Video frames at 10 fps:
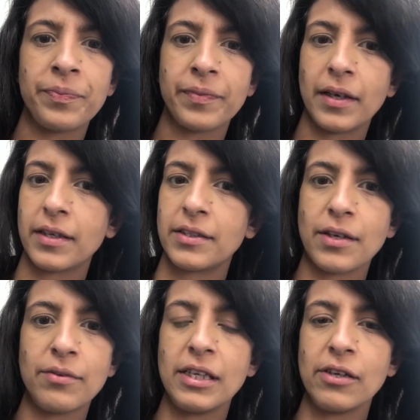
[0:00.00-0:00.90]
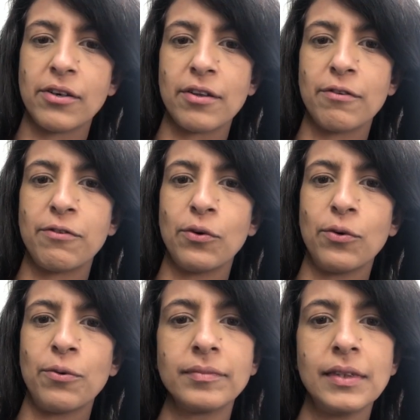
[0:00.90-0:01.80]
I could only look at the
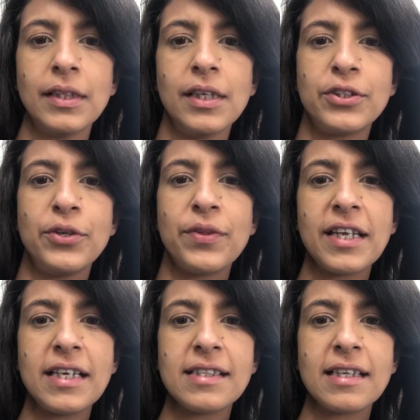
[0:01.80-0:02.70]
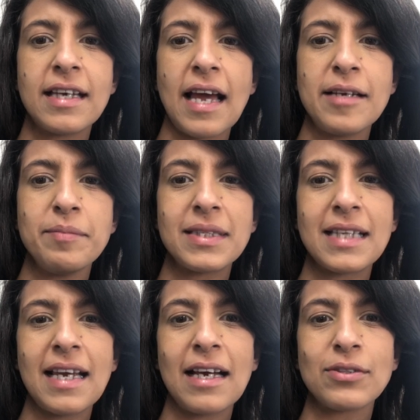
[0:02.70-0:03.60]
floor. "Do you think it's a game,
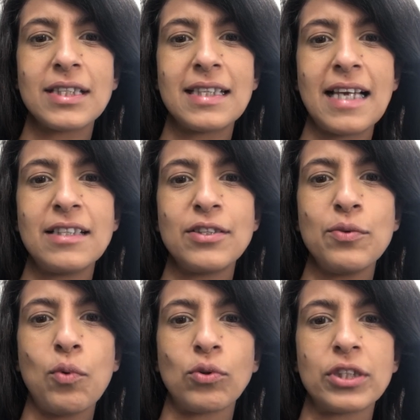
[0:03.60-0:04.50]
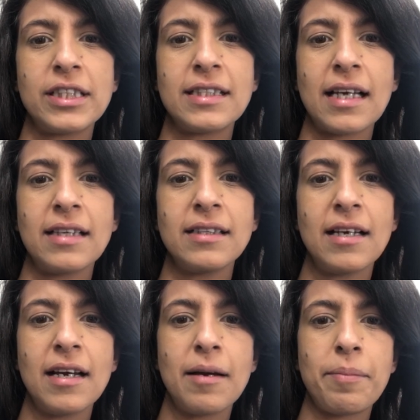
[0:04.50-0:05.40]
staying out as late as you want?" she said.
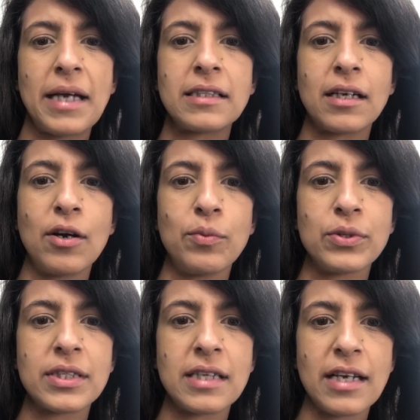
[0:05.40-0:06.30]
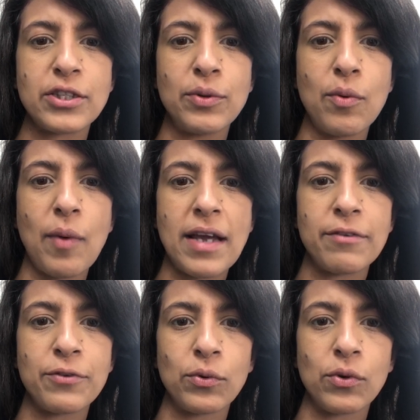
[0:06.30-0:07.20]
"Badako will snatch you away
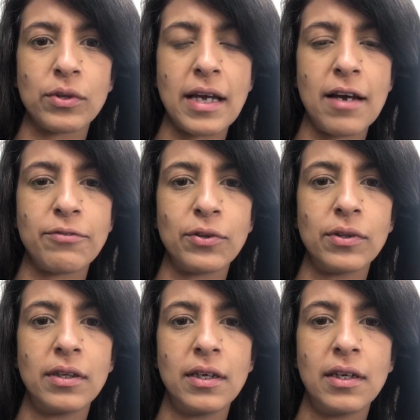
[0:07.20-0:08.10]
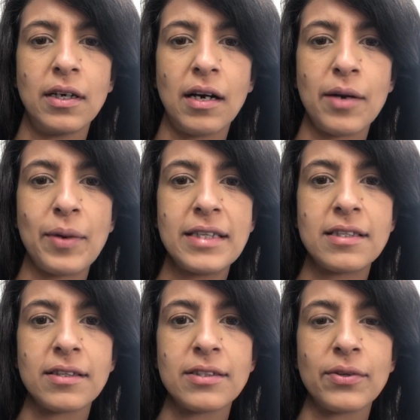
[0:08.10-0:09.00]
if you're not careful." I waited
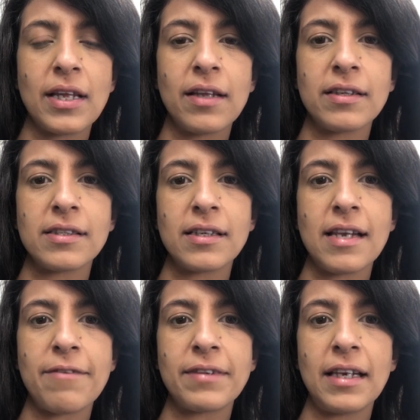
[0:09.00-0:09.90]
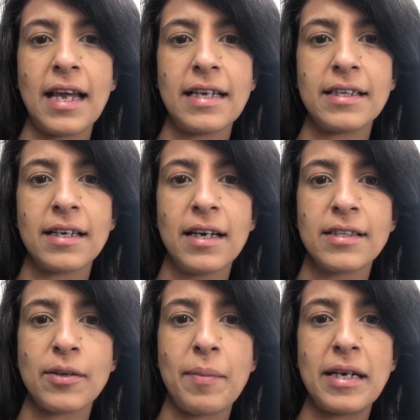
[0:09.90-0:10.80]
until the others had left the lake.
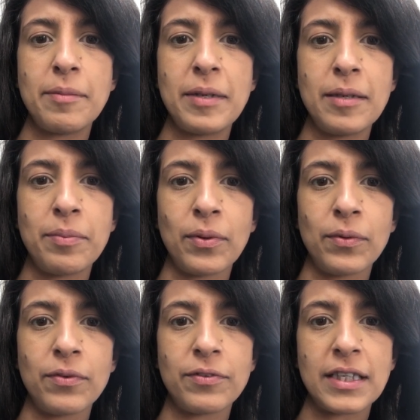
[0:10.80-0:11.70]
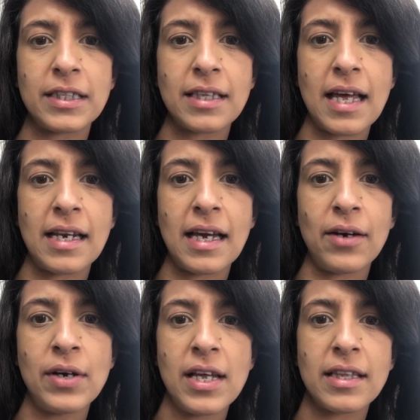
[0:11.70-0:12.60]
So many people fish there now,
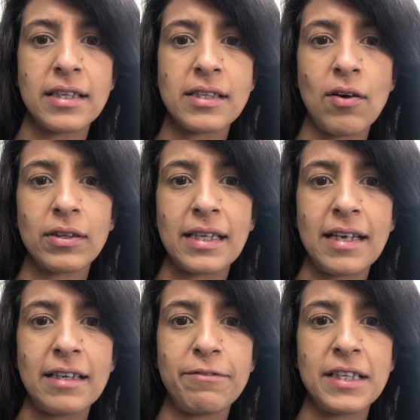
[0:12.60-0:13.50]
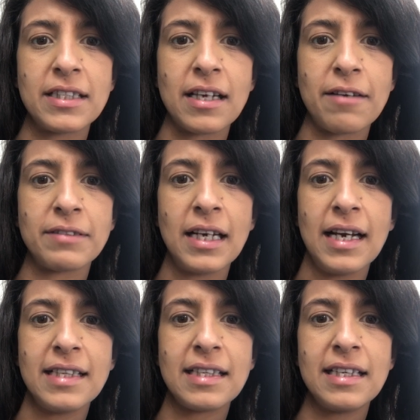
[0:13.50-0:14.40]
there's hardly any fish left.
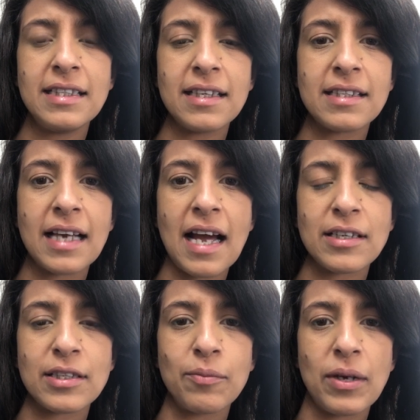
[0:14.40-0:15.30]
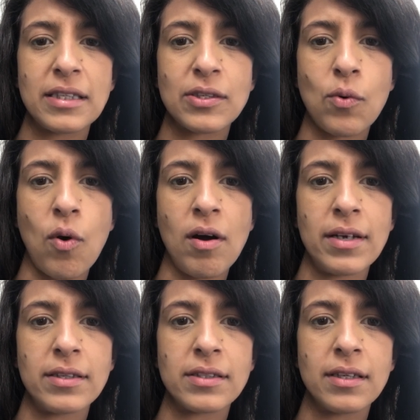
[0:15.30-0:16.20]
It's easier to catch them when it's
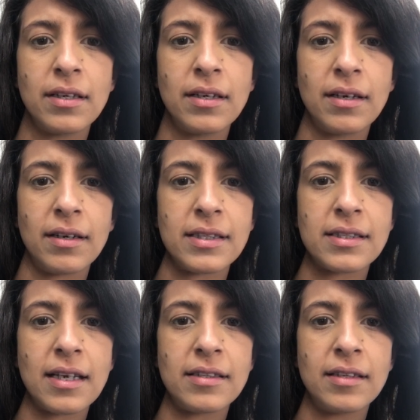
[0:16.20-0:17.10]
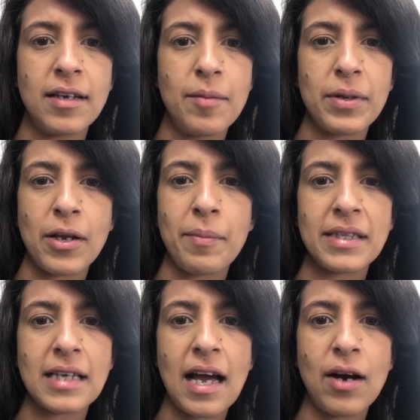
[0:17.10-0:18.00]
quiet, I said. But no
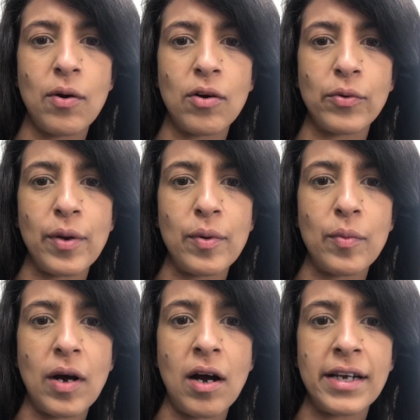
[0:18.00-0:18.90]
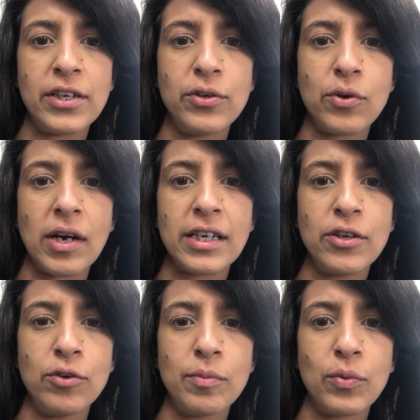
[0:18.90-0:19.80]
matter how hungry we were, I knew Granny
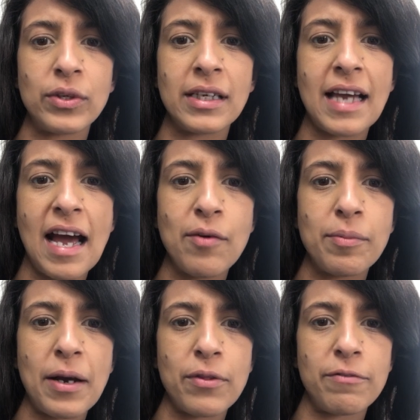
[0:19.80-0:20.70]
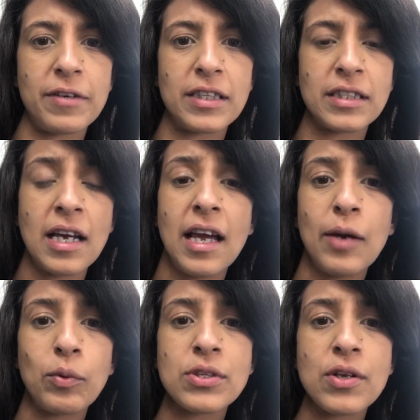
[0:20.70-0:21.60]
Uma wouldn't care about the fish. It
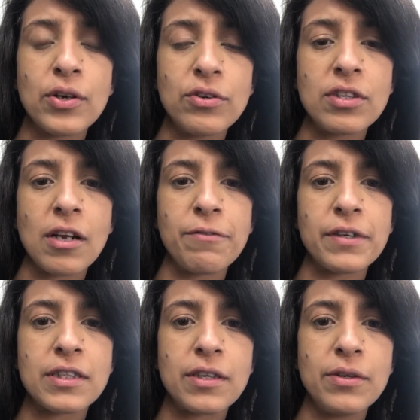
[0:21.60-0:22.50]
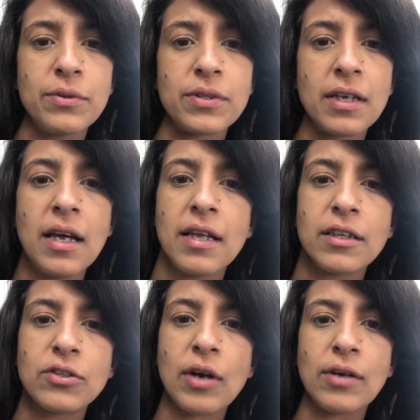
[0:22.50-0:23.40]
wasn't a good enough excuse. The
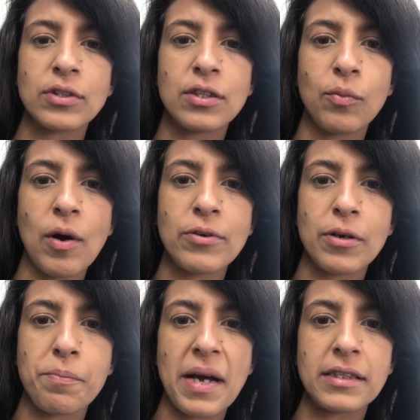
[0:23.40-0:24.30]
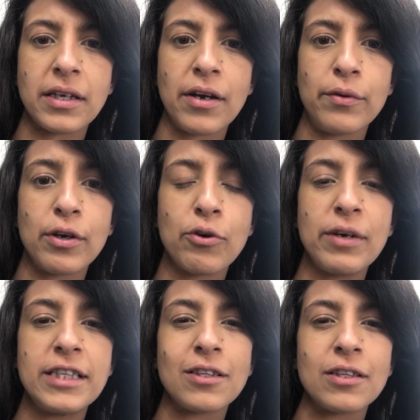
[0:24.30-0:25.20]
drought had awoken Badako, a
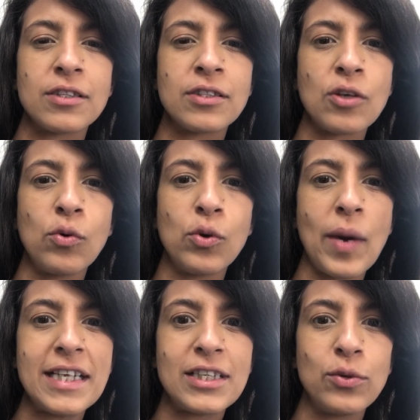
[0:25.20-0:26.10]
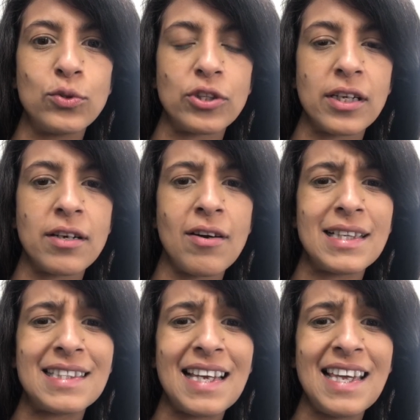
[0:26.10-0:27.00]
creature that stole away children at night
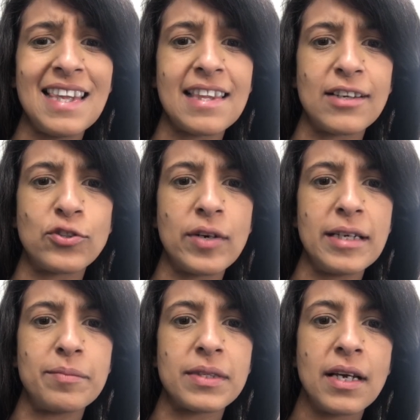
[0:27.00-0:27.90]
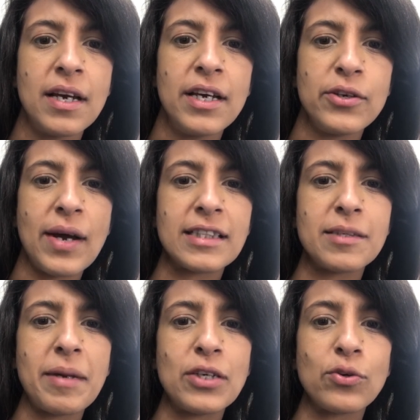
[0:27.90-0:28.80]
to eat their dreams. You had to
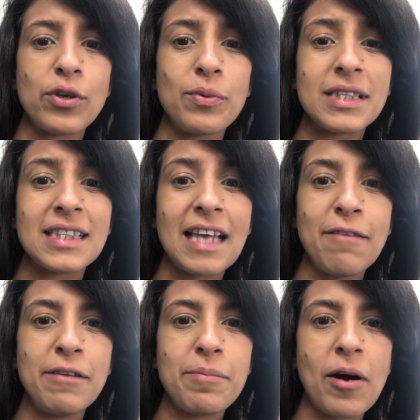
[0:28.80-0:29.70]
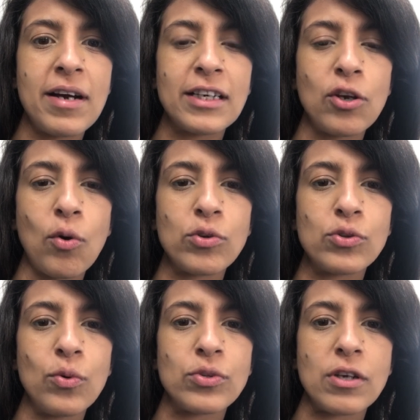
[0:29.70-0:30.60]
make sure you were safely behind locked
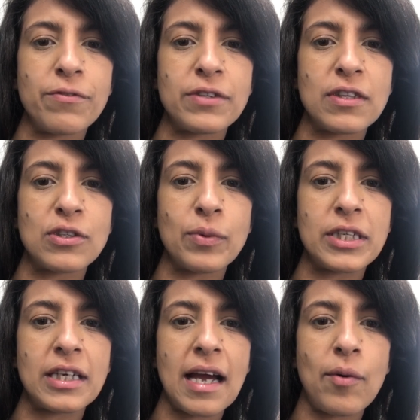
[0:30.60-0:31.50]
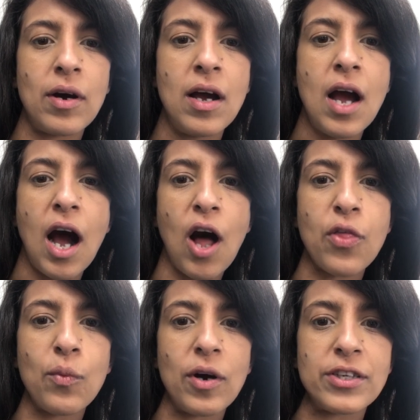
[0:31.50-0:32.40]
doors after the switching hour,
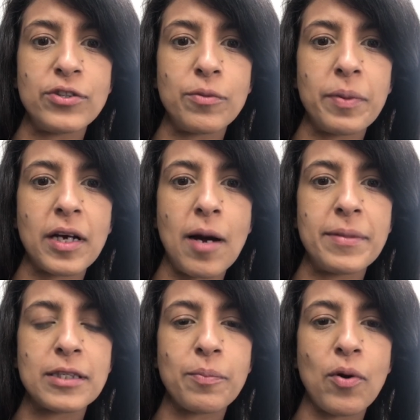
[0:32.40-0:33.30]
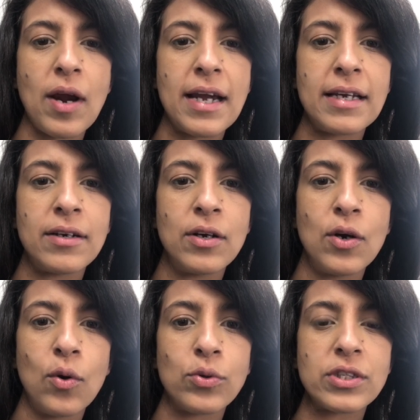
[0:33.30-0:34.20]
otherwise you'd become its prey.
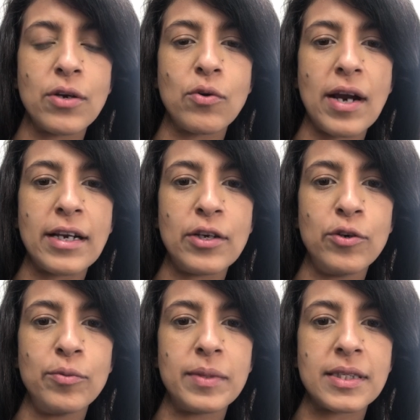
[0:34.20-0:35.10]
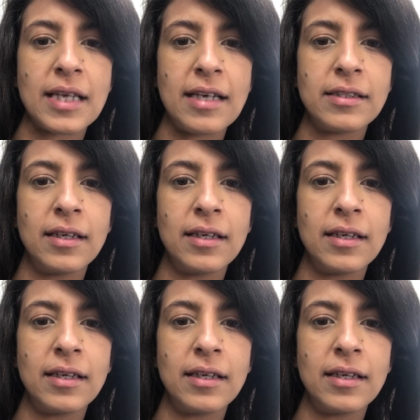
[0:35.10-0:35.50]
Or so Granny Uma said.